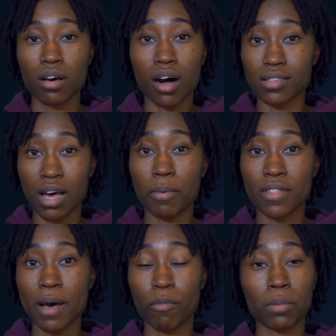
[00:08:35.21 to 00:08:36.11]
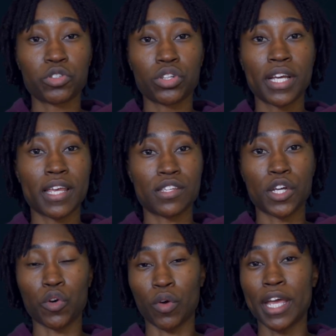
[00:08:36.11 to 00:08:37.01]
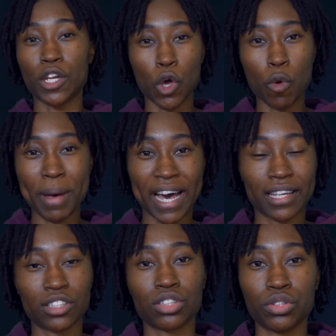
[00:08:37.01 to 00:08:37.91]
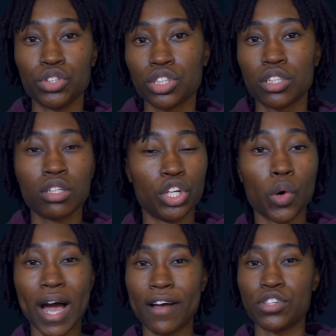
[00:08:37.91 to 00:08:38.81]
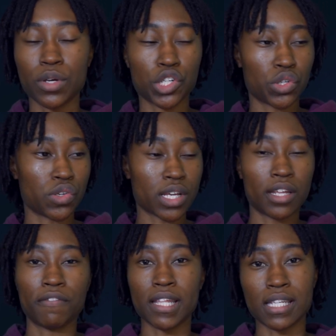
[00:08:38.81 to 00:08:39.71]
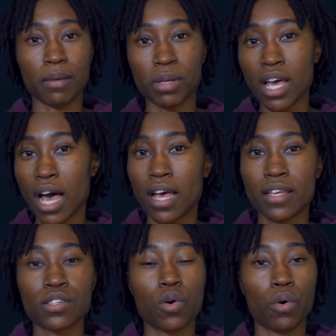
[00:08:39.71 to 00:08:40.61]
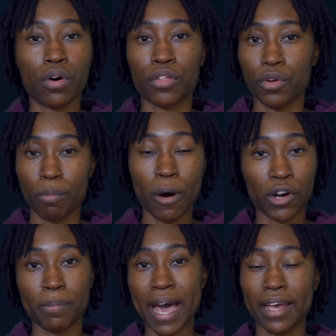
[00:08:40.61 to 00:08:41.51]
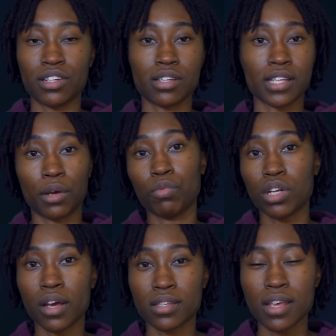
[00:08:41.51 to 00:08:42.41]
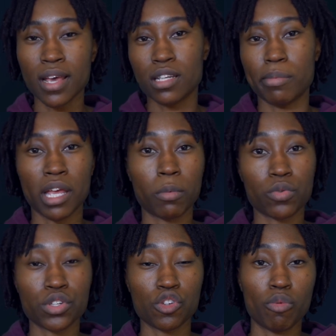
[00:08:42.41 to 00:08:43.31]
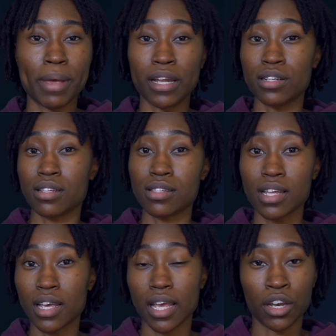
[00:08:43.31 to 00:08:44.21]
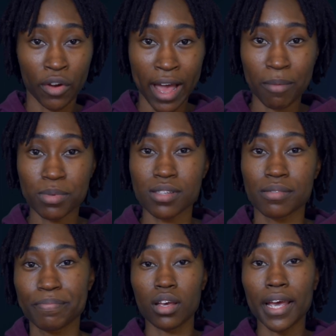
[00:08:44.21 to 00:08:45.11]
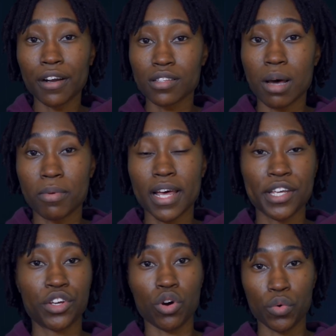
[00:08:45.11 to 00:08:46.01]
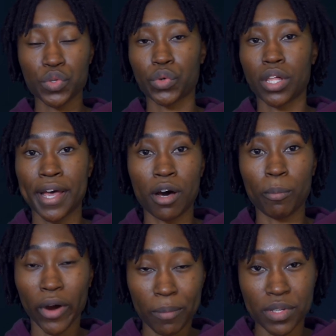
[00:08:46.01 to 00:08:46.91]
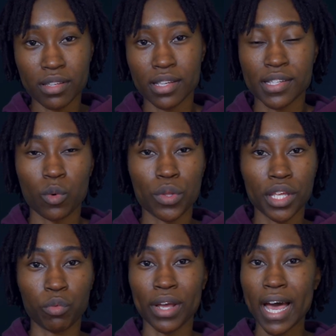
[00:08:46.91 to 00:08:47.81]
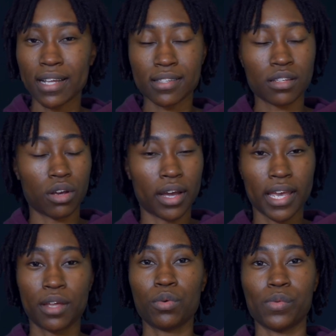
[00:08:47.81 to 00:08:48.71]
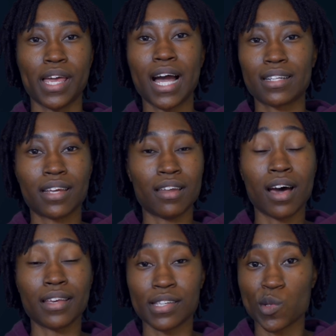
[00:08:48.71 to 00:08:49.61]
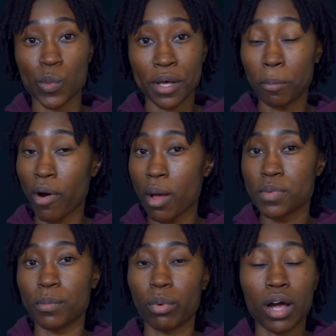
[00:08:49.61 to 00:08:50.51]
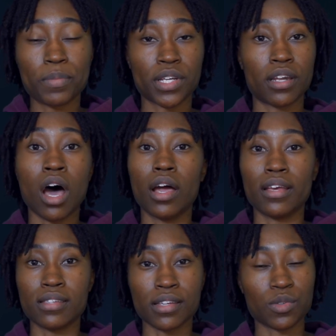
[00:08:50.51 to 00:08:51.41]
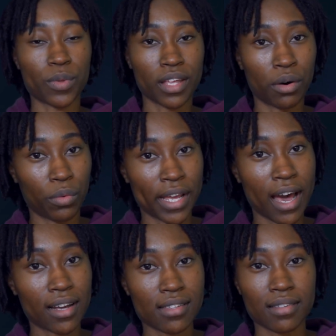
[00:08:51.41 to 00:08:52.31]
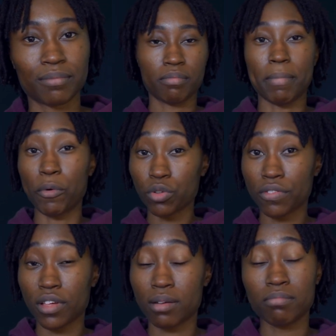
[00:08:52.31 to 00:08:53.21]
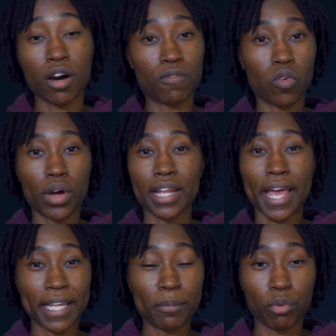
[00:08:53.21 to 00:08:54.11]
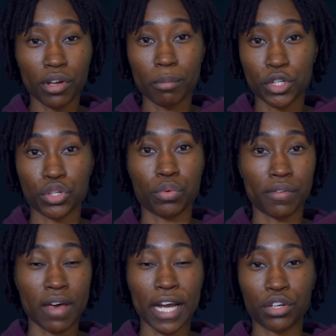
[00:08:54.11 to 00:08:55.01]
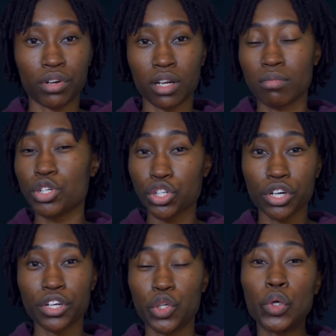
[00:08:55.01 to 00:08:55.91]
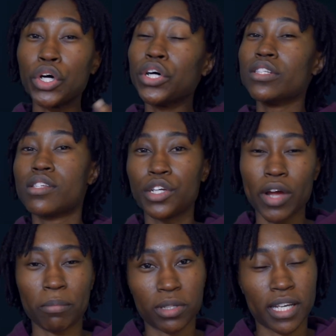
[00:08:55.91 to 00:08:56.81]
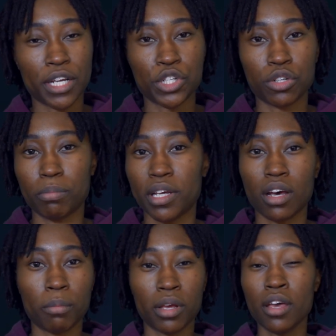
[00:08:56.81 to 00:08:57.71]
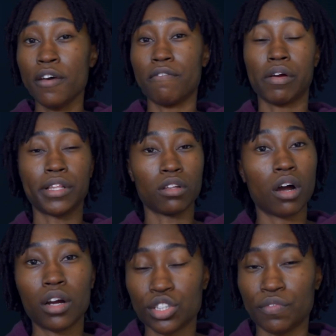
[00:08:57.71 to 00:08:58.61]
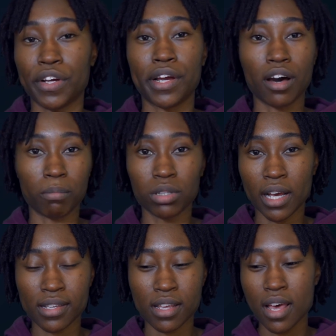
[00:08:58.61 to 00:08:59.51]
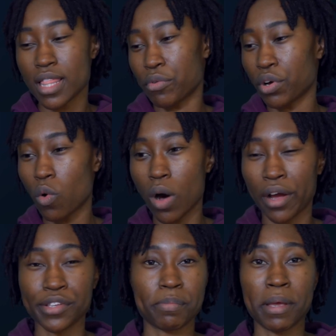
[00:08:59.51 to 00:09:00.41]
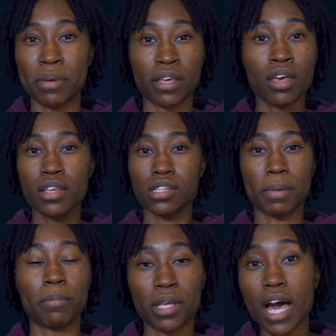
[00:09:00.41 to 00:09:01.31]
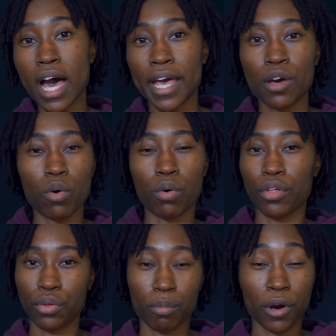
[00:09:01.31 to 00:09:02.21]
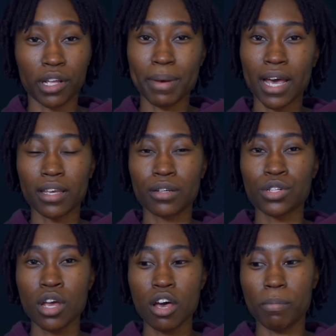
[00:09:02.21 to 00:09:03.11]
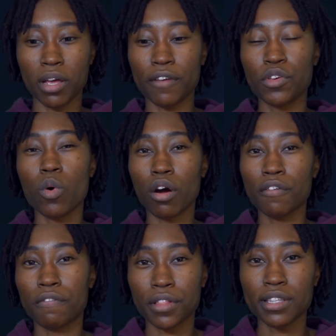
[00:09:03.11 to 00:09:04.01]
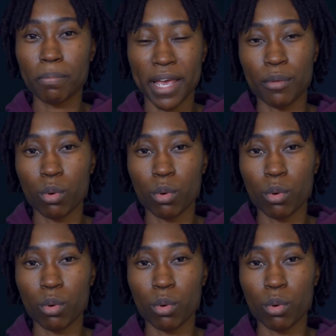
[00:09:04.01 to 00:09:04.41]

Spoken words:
On top of that, prop drilling is a great no-package solution. You don't have to introduce any fancy APIs or third-party packages like Redux to be able to manage the state in your apps. And on top of that, you can always rely on props existing within React. Again, React cannot exist without props, and props cannot exist without React. My rule of thumb, avoid any premature refactoring. Sure, you could see your application becoming very large and very complex that requires maybe some API or third-party package, but if you aren't feeling the pain